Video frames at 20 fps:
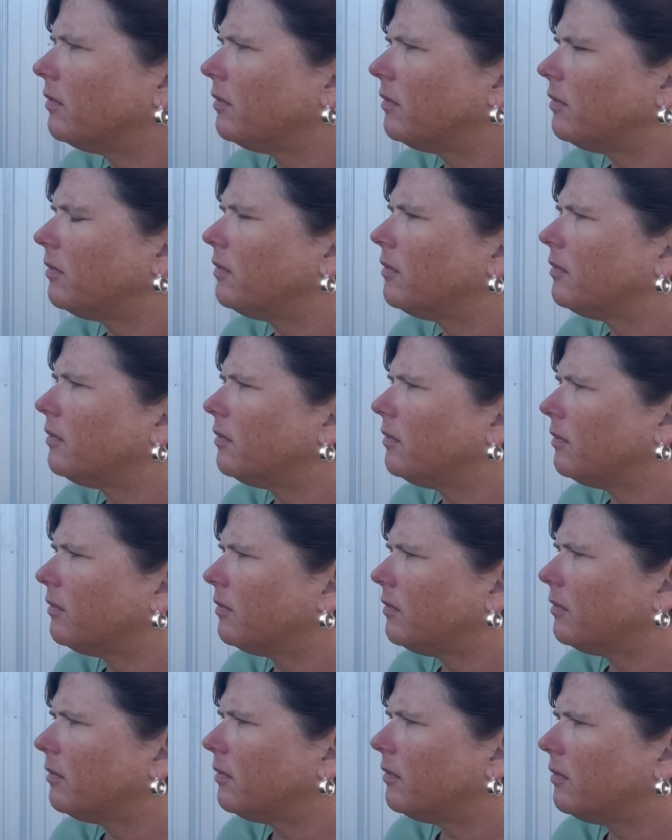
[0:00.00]

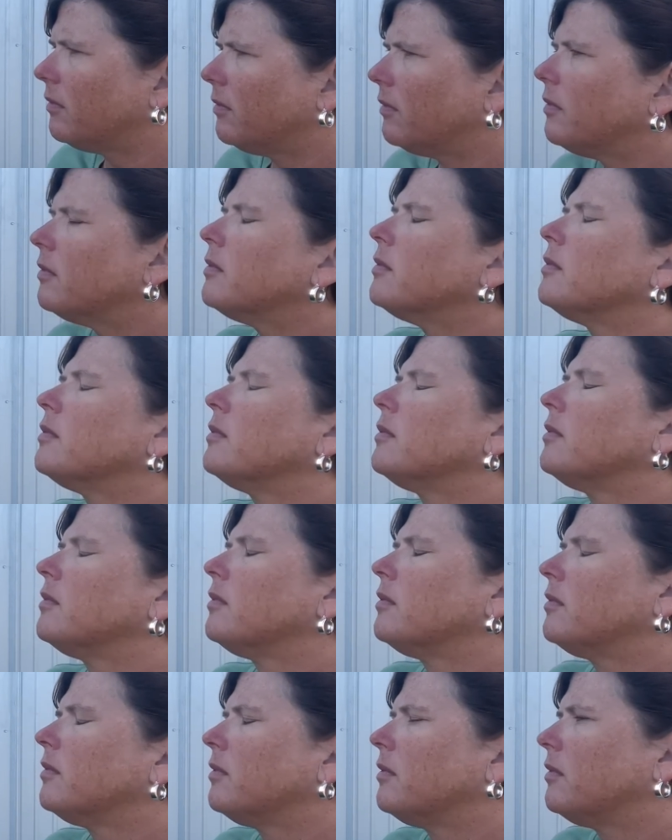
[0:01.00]

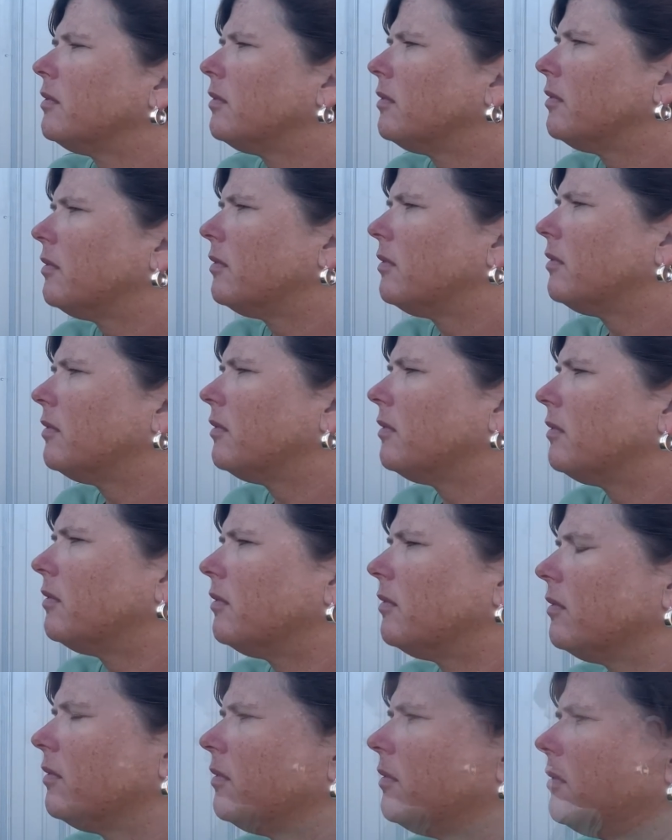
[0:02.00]

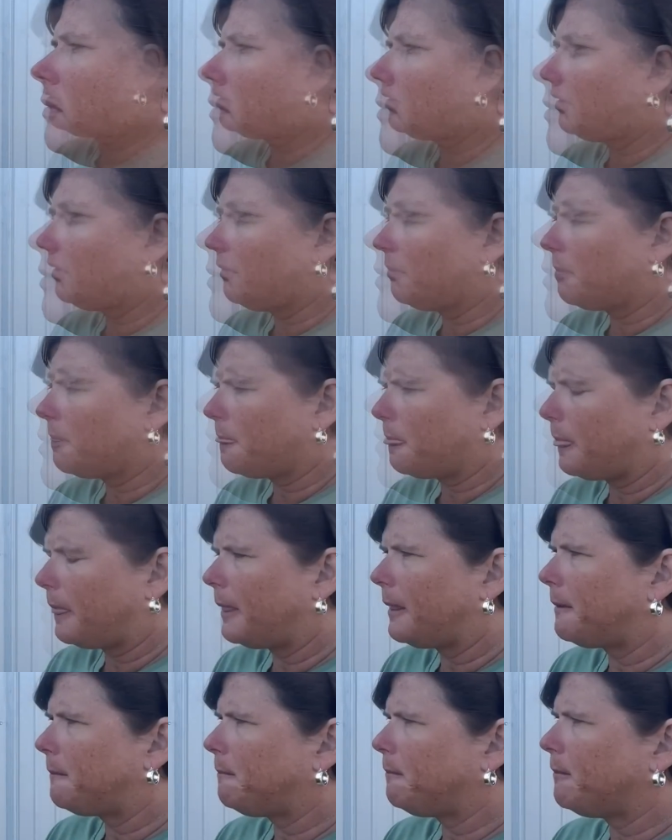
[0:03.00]

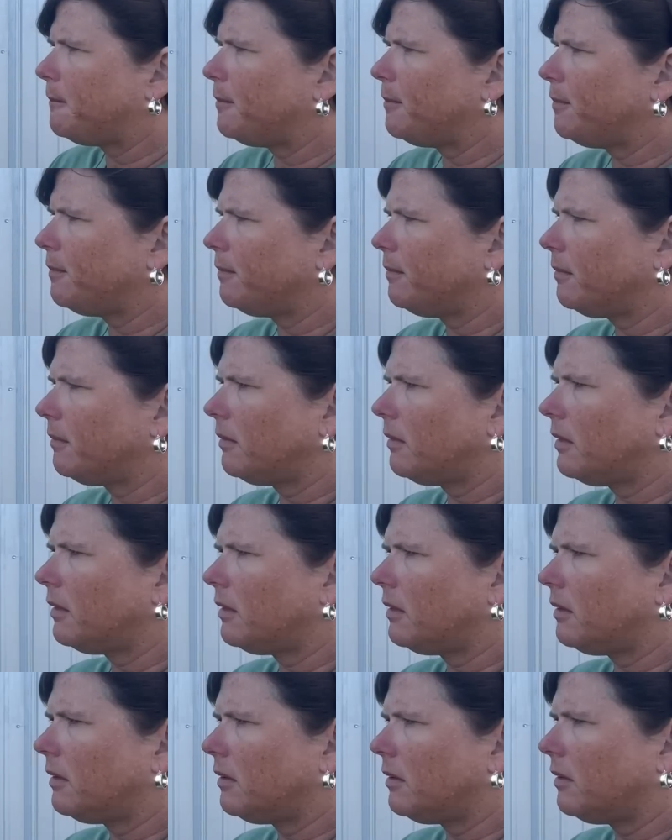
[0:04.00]

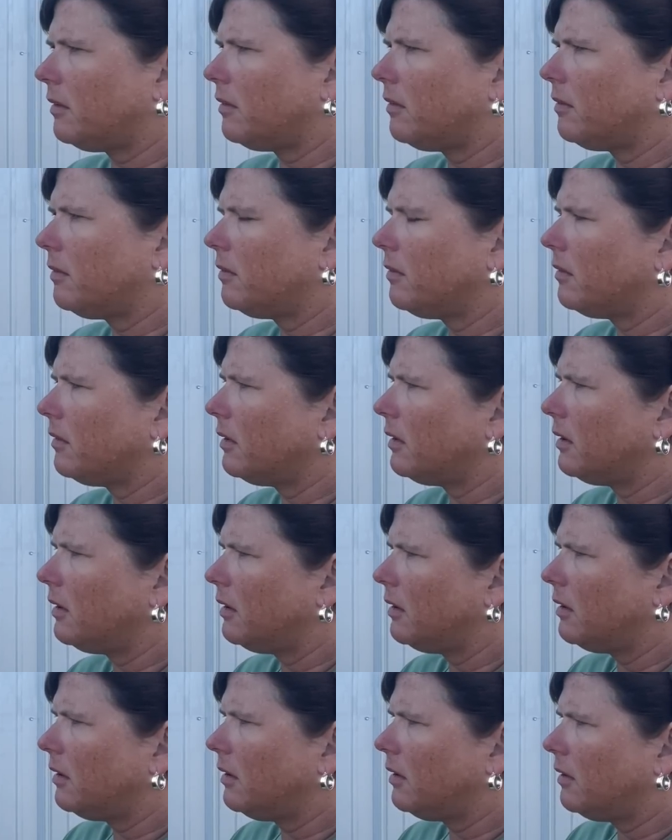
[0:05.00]

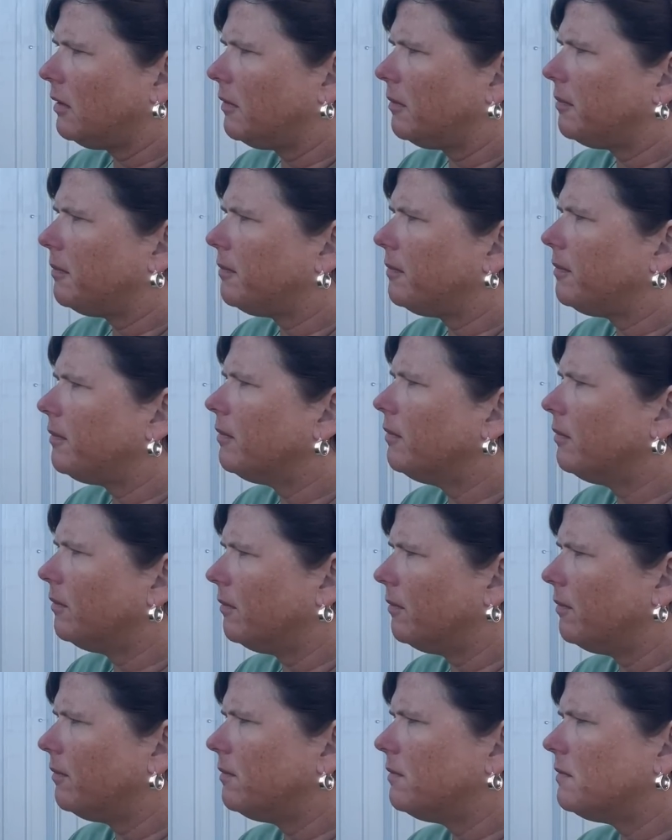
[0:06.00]

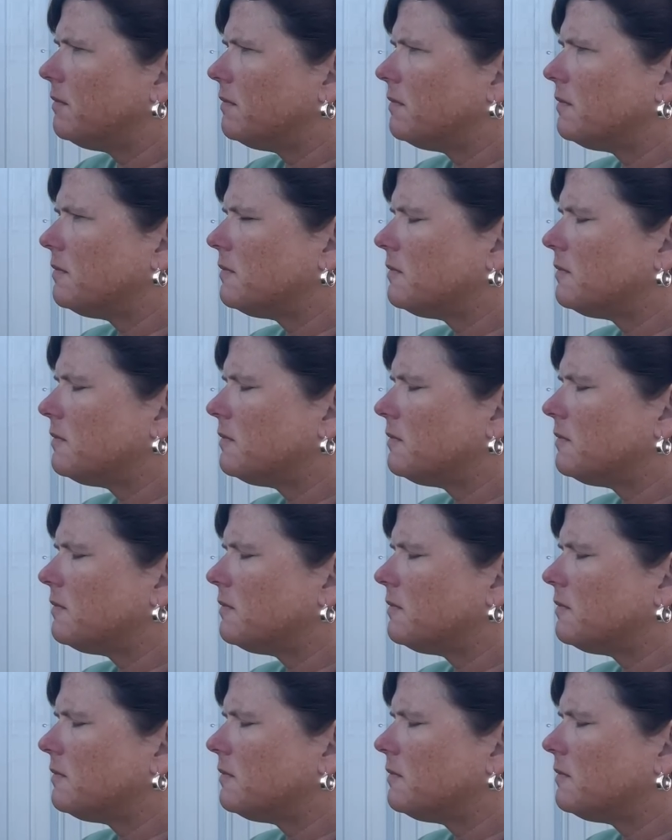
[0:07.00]
[no speech]